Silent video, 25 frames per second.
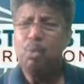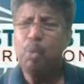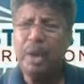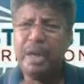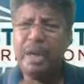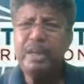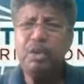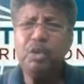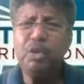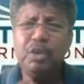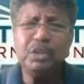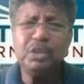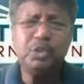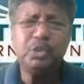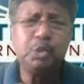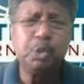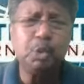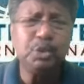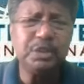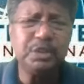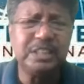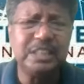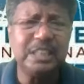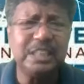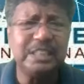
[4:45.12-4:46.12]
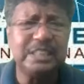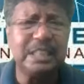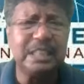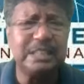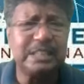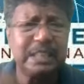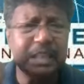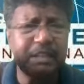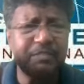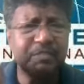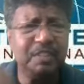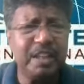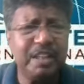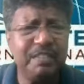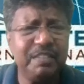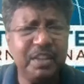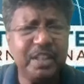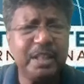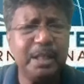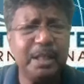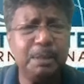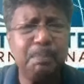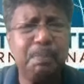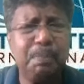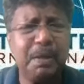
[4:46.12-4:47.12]
Why do you choose this as a very,
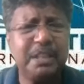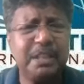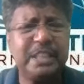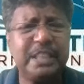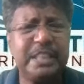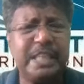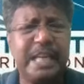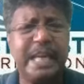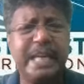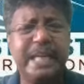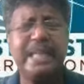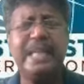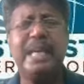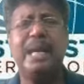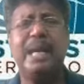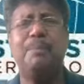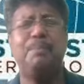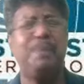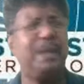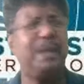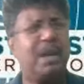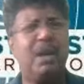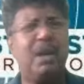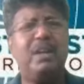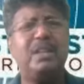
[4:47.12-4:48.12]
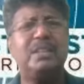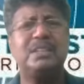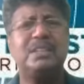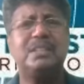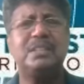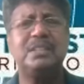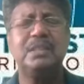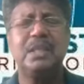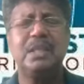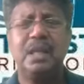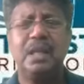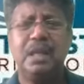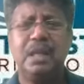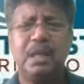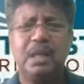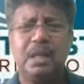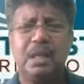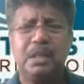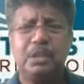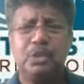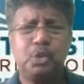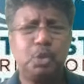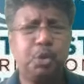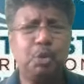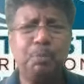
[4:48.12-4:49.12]
very important idea? Because
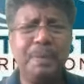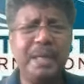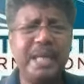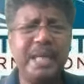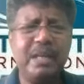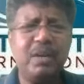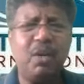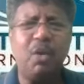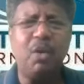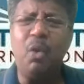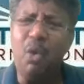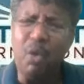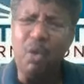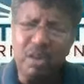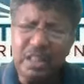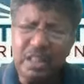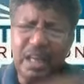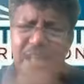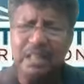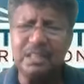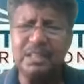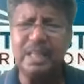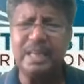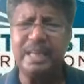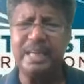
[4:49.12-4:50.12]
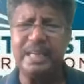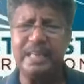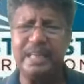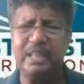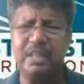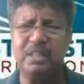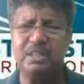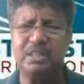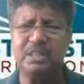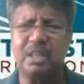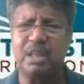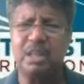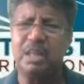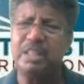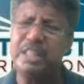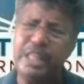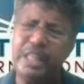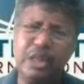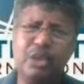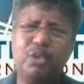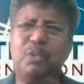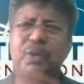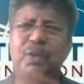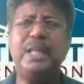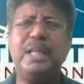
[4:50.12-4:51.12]
to me, all the other ideas are
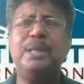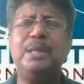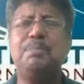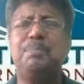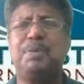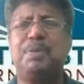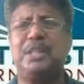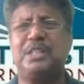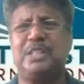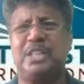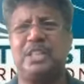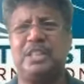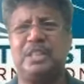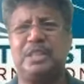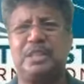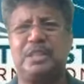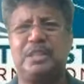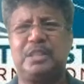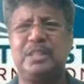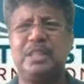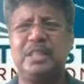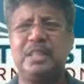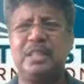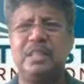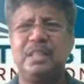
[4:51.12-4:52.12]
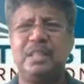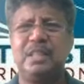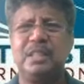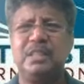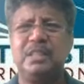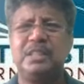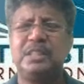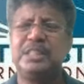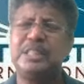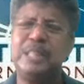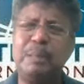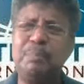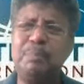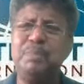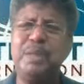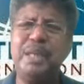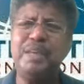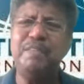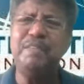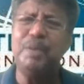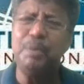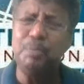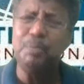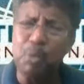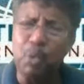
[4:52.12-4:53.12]
equally important. Some
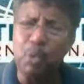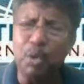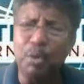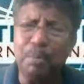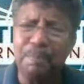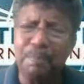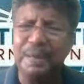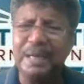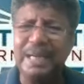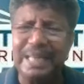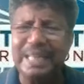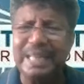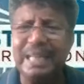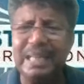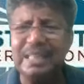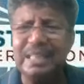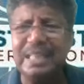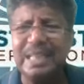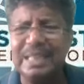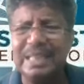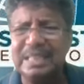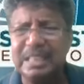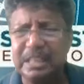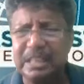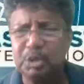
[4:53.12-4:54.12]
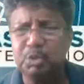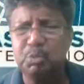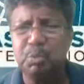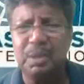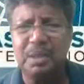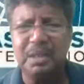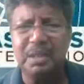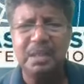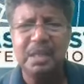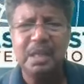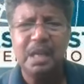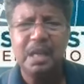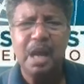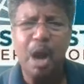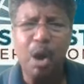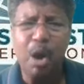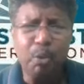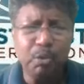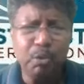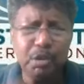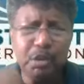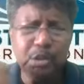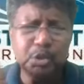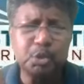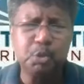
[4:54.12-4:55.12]
even more brilliant than this one.
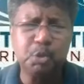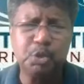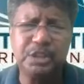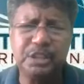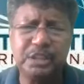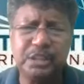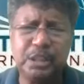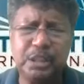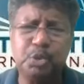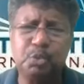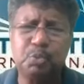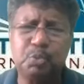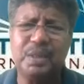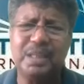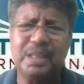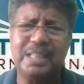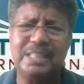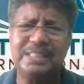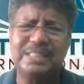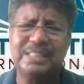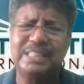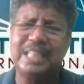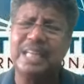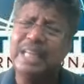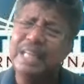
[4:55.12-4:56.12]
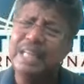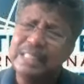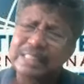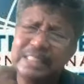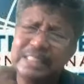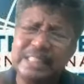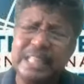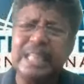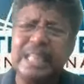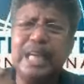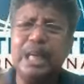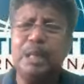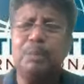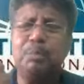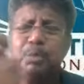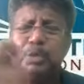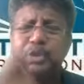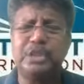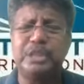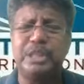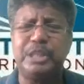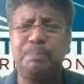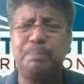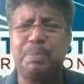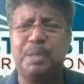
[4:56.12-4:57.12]
How do you choose this one as the single
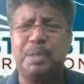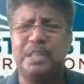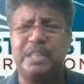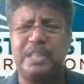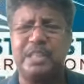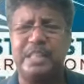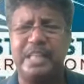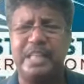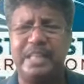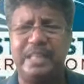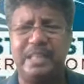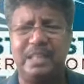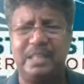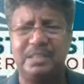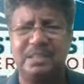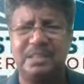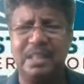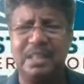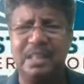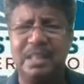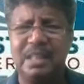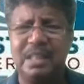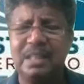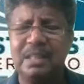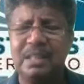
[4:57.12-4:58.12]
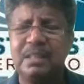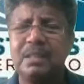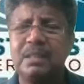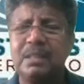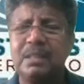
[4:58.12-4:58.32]
most important idea, sir?